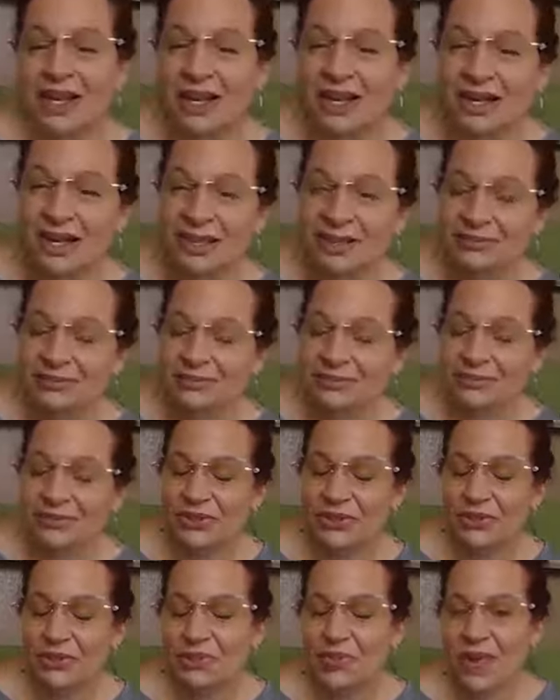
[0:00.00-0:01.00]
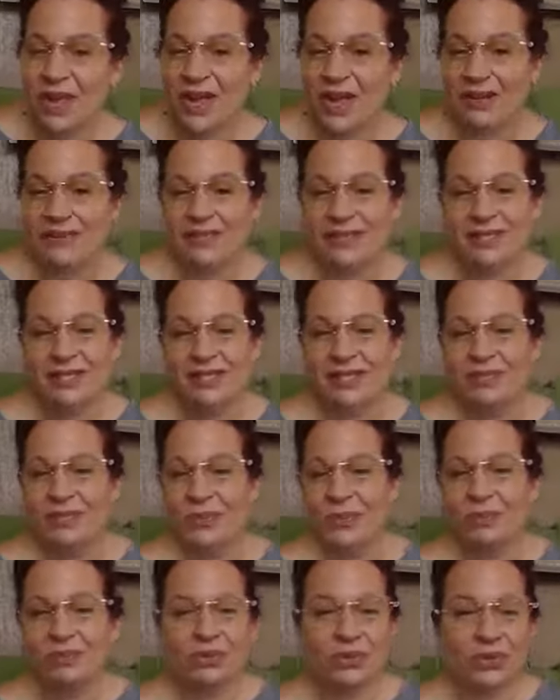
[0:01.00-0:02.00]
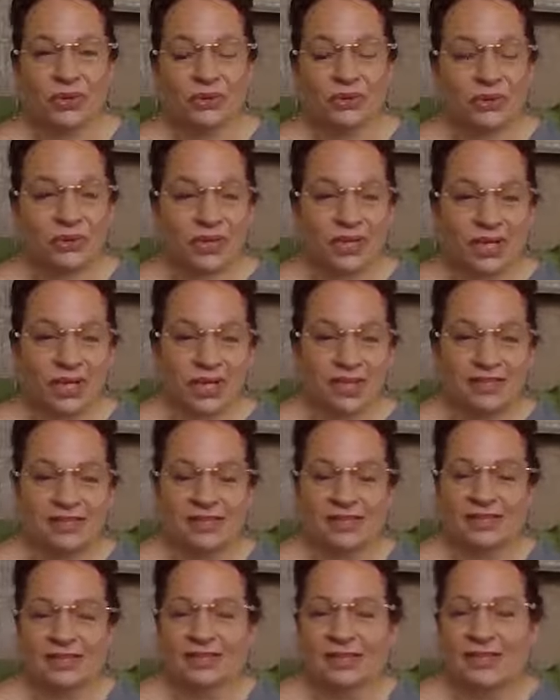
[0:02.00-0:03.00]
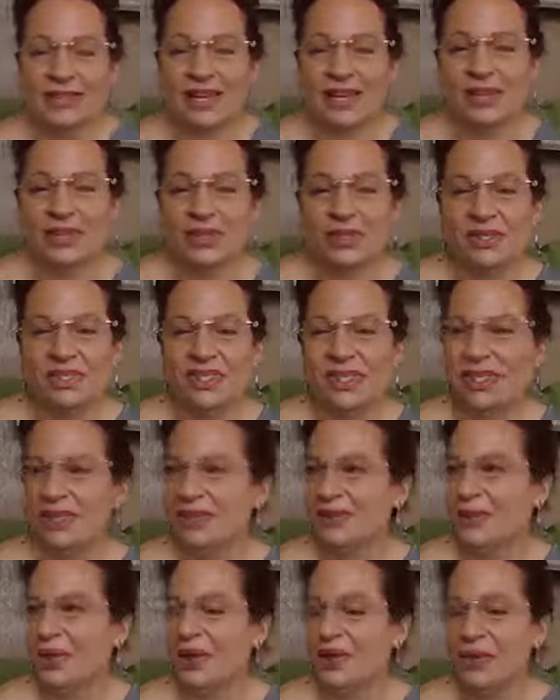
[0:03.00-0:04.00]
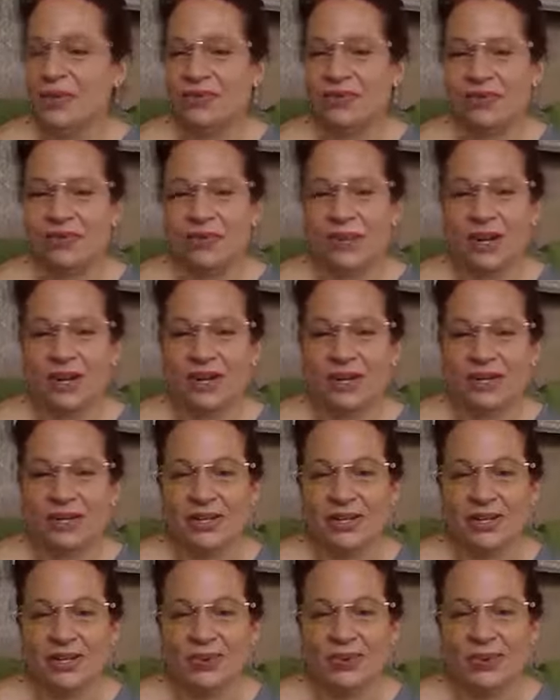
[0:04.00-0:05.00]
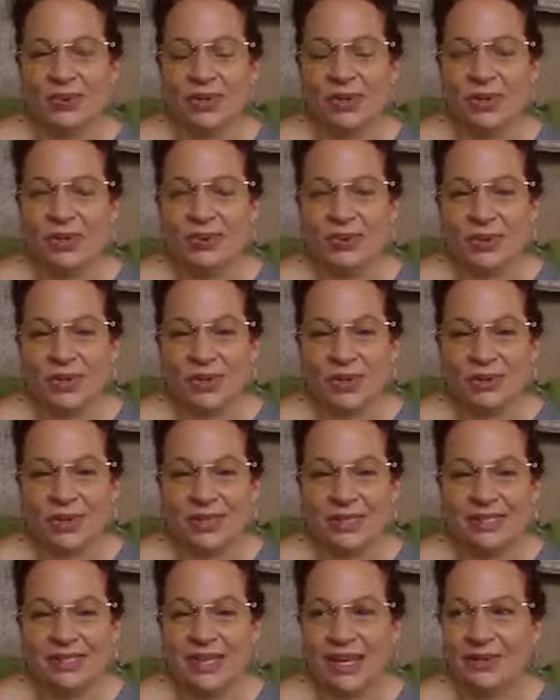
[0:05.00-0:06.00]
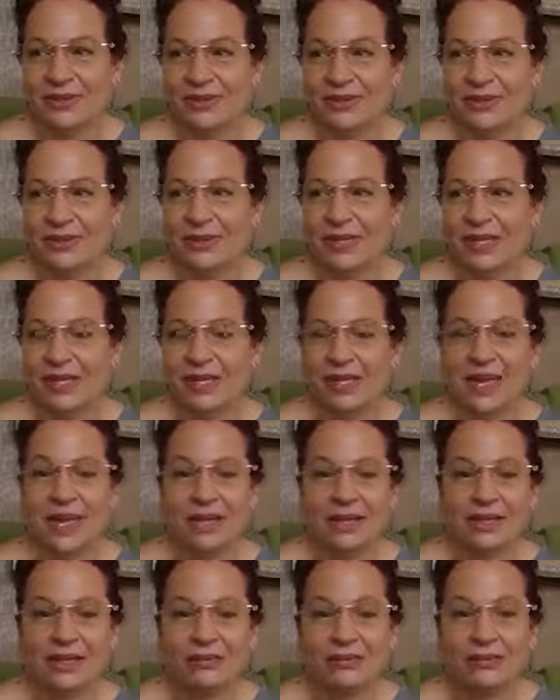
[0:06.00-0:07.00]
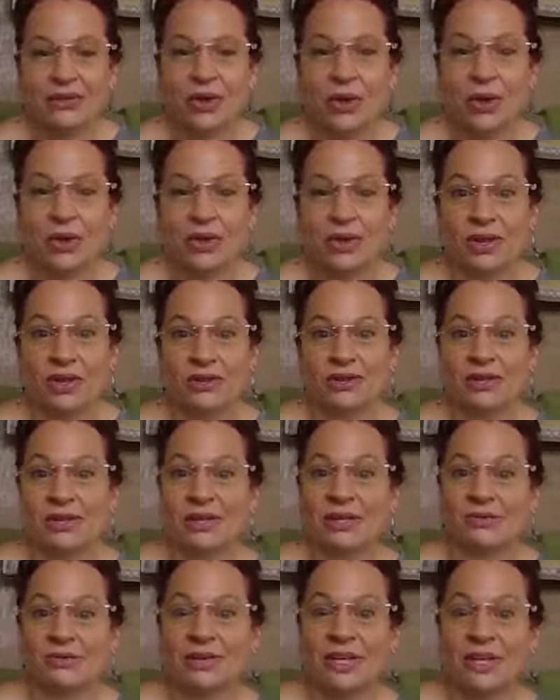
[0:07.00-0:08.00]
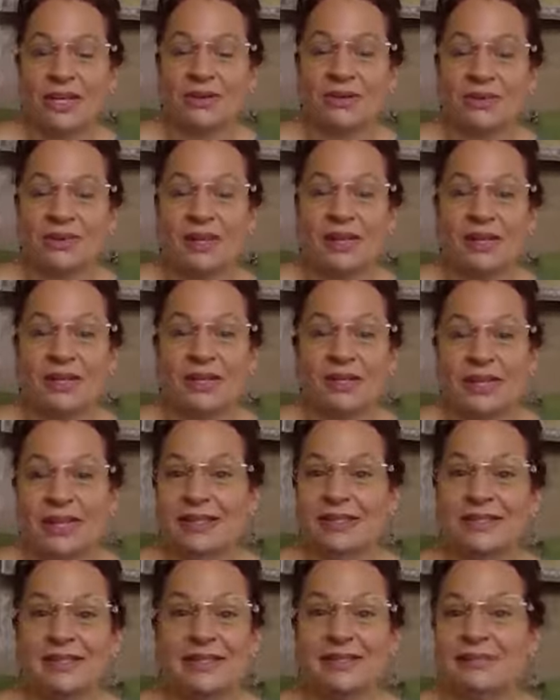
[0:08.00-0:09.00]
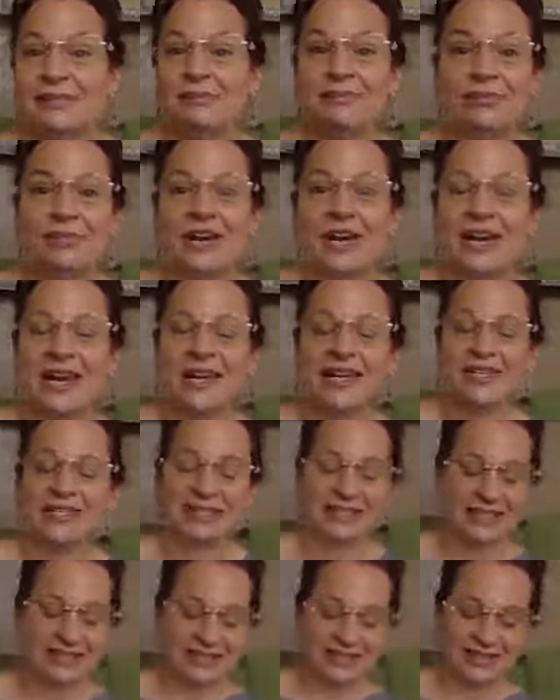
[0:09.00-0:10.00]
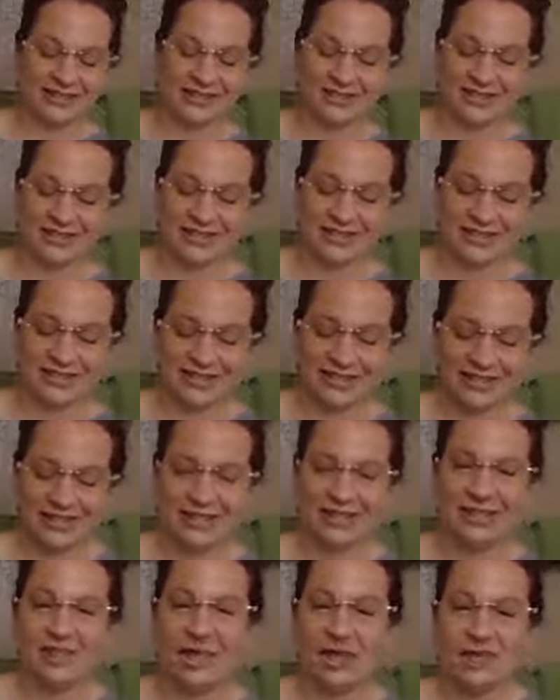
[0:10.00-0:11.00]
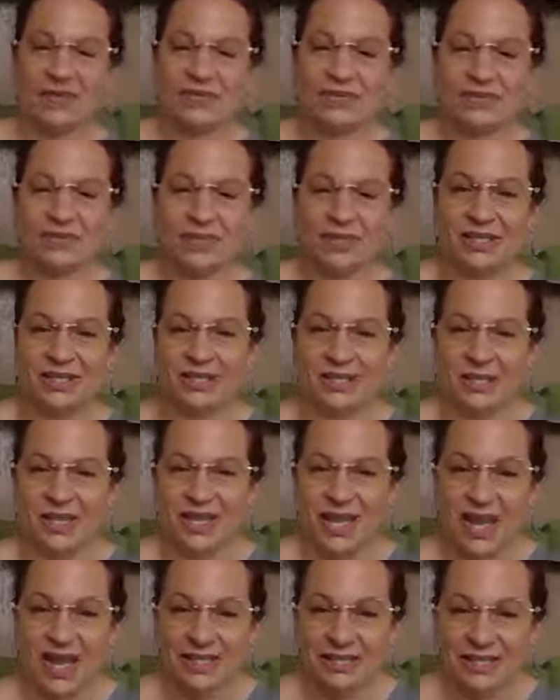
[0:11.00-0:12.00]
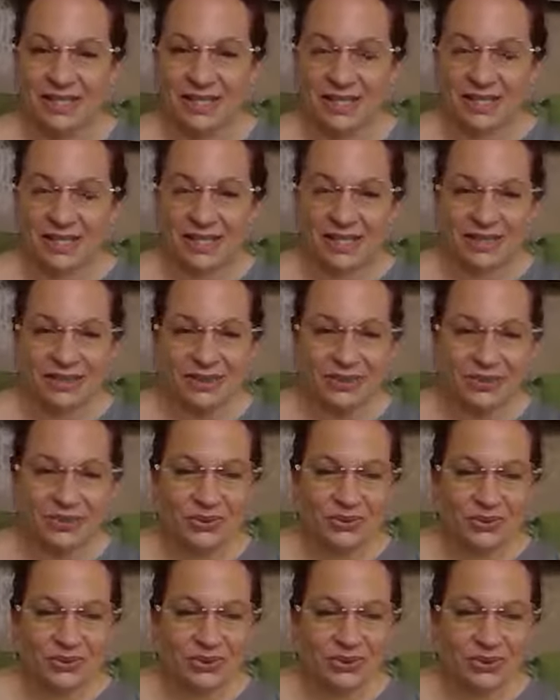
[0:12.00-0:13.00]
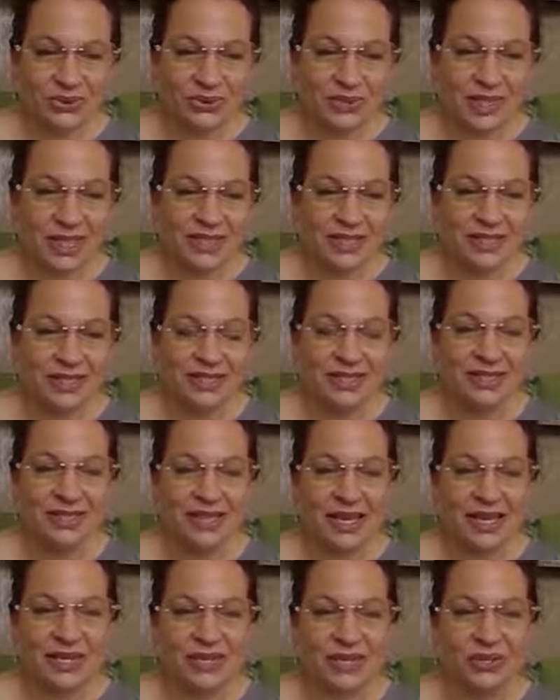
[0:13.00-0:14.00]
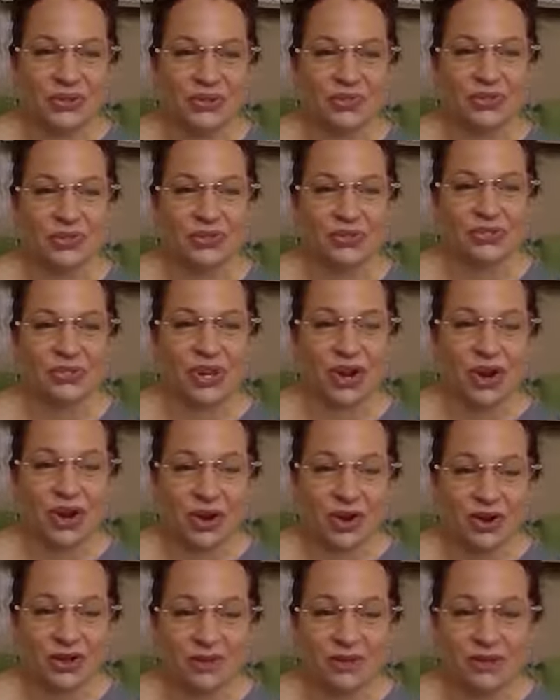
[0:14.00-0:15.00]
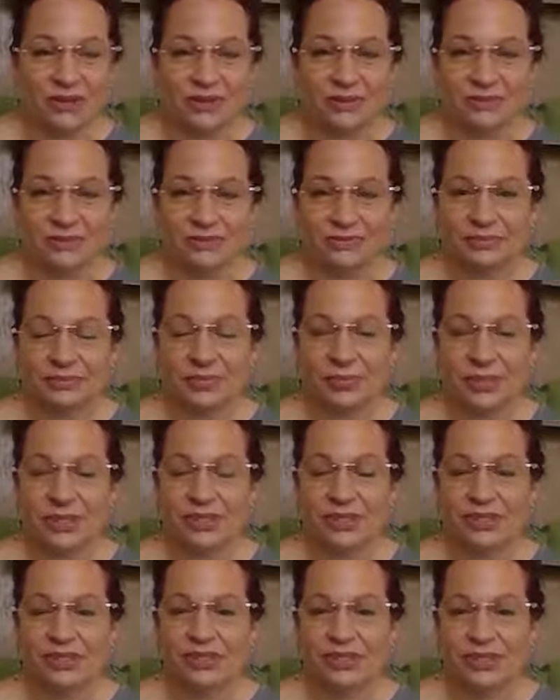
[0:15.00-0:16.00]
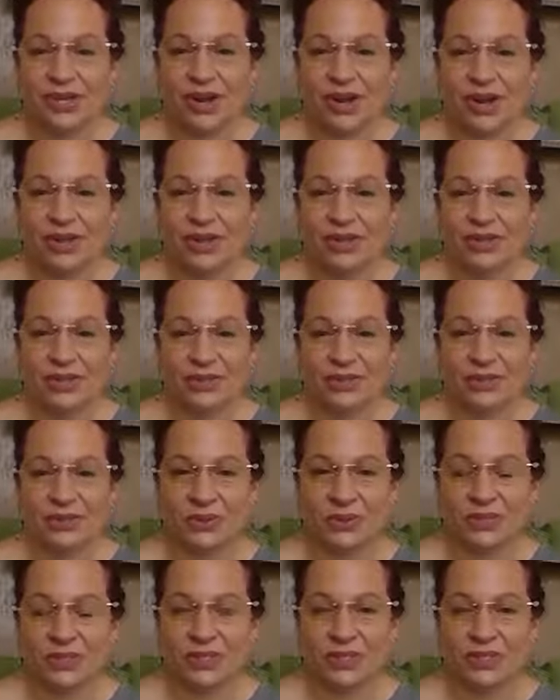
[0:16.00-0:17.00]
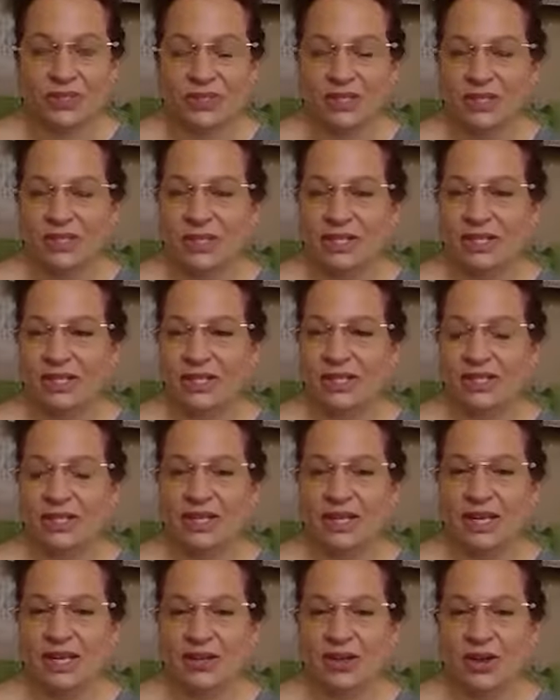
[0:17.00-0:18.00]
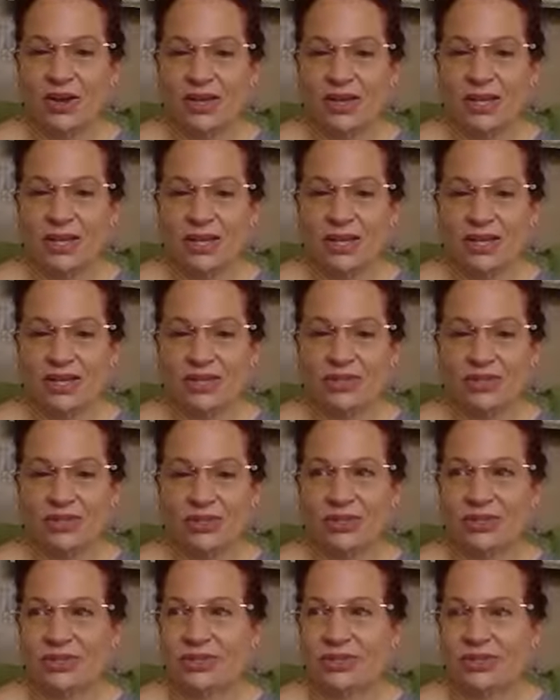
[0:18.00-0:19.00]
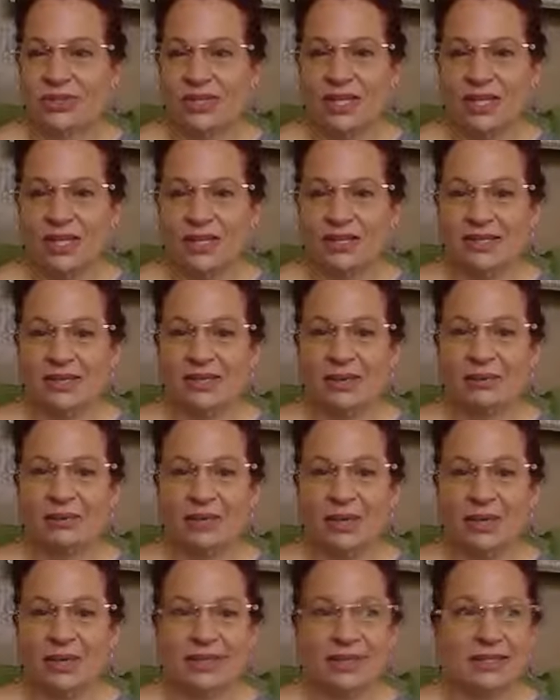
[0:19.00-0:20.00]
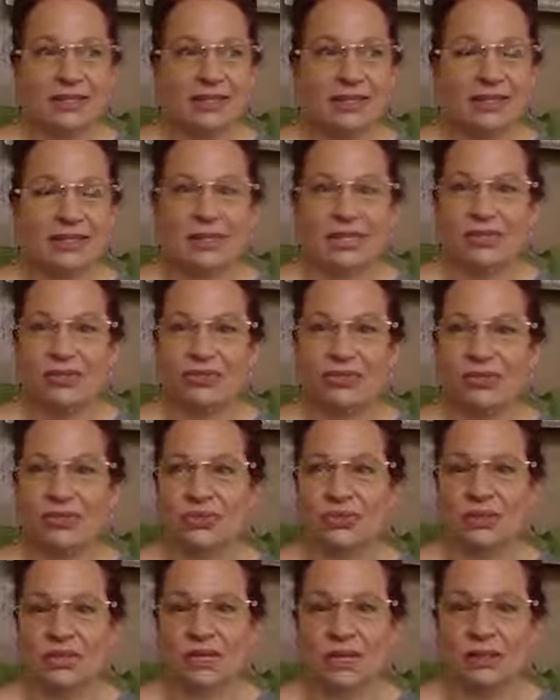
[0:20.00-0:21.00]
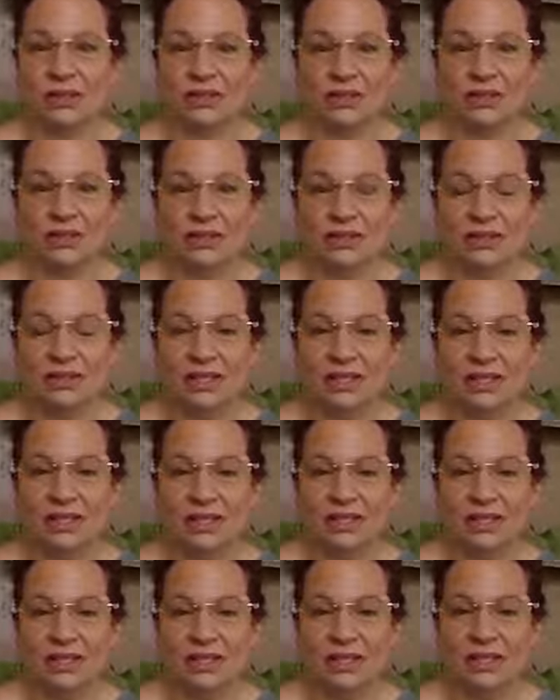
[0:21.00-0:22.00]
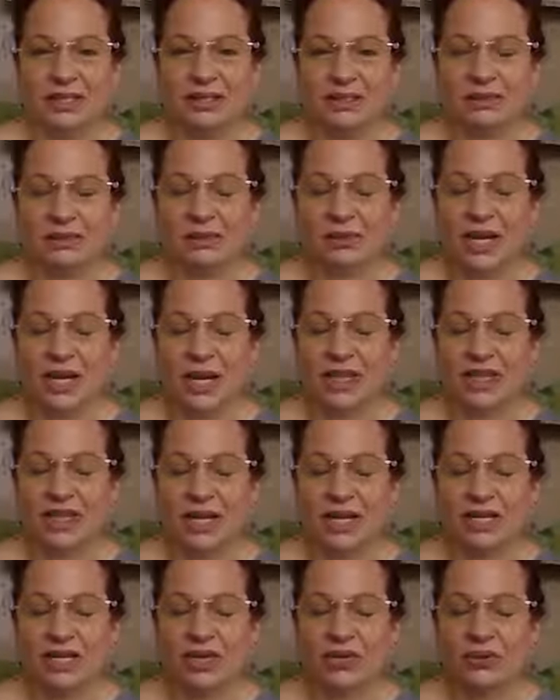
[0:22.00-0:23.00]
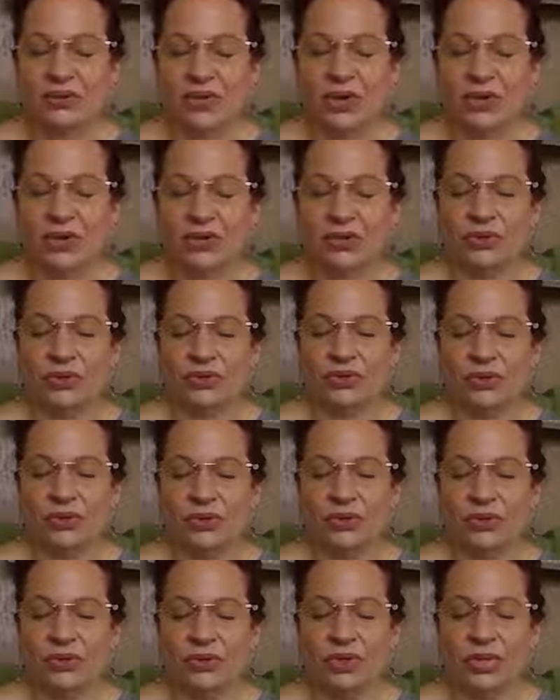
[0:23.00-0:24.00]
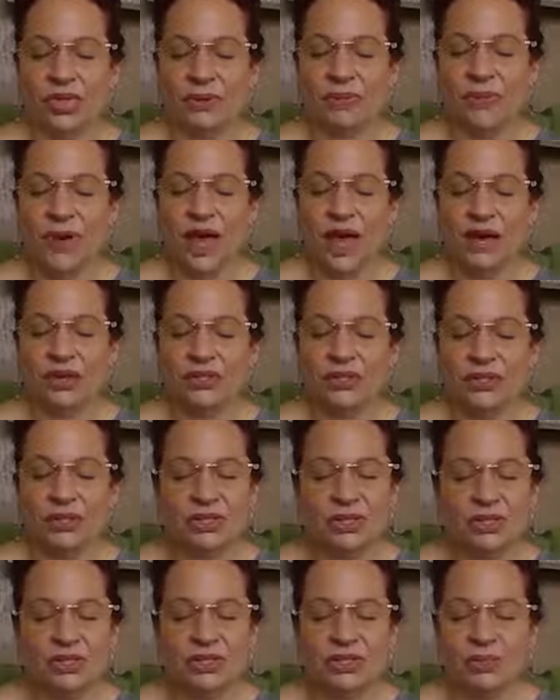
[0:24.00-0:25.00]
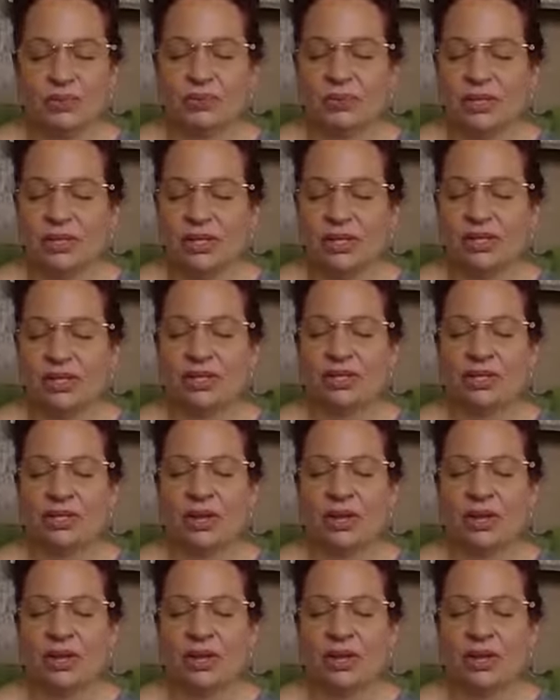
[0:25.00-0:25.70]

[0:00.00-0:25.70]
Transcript: um, your wife, she's so beautiful. I just I just think of where you were when you reached out to me, and I didn't even know you. And I'm like, well, let's just pray, and I just love to see that. So, Lord, I just thank you for Charles, Prince Charles, Lord. Thank God he is your he is a prince. He is your son. Lord, I thank you, Father, for the passions that you put in his